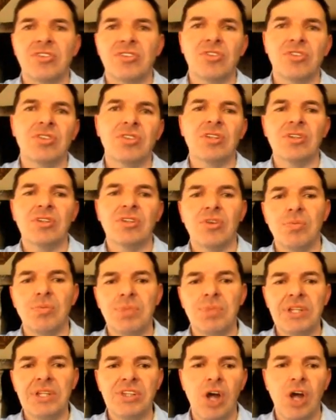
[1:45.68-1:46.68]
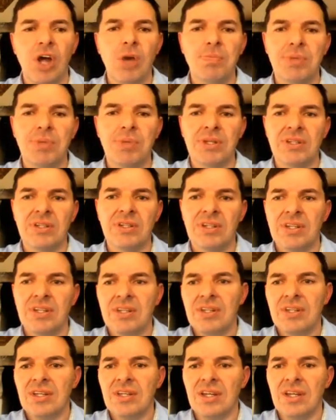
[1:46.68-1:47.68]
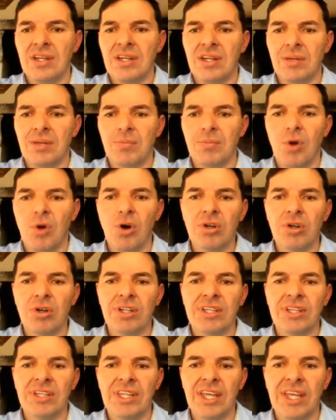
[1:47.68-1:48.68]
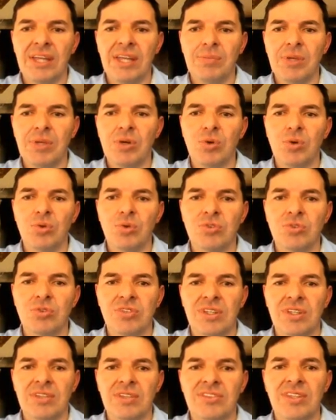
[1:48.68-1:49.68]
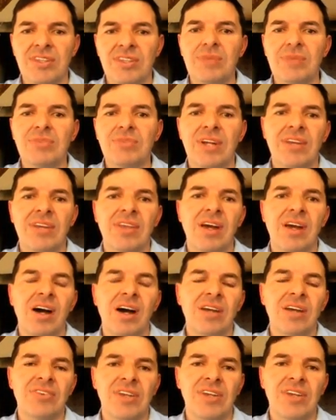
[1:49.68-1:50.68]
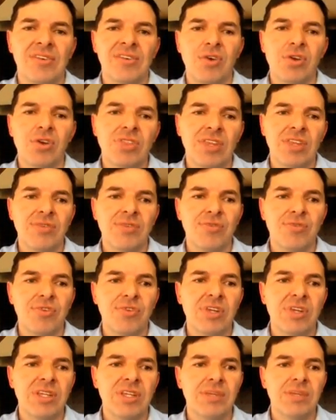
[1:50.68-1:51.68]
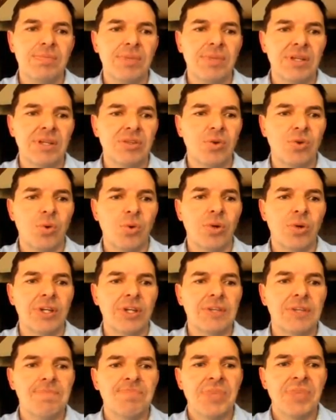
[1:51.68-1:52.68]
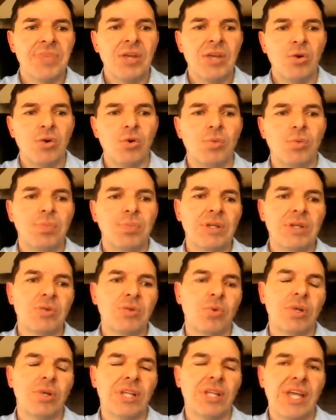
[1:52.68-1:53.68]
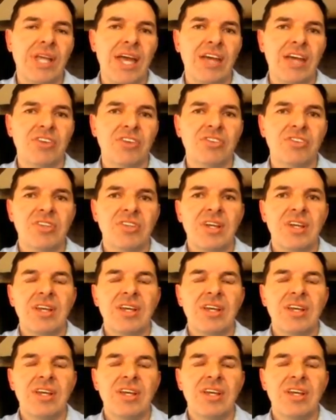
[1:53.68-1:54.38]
it's not a complete open market yet, because it seems like the guys that have got their free Bitcoin or Bitcoin Cash